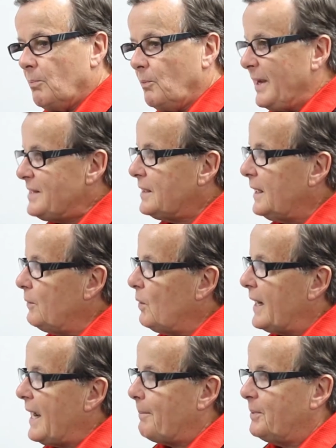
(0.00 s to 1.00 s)
basically
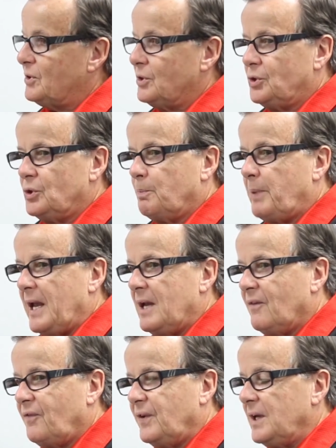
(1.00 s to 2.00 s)
what happens is you pay
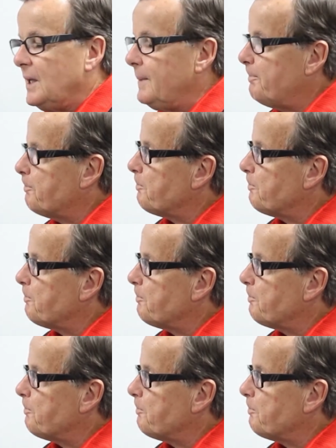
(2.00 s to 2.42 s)
a fee,